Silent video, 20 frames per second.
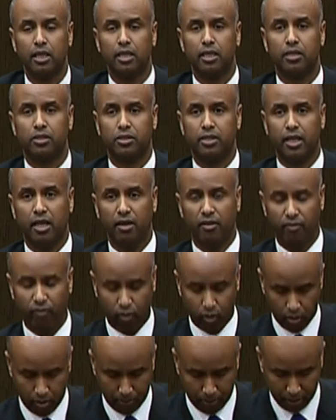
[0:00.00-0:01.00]
is there
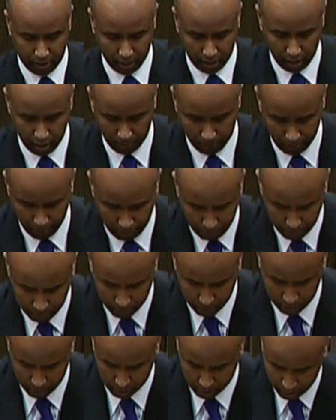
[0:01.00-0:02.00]
for a particular purpose.
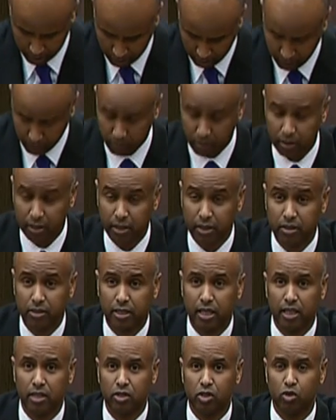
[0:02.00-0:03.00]
It's there in these
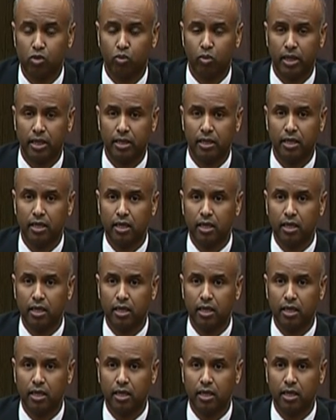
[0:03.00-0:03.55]
cases when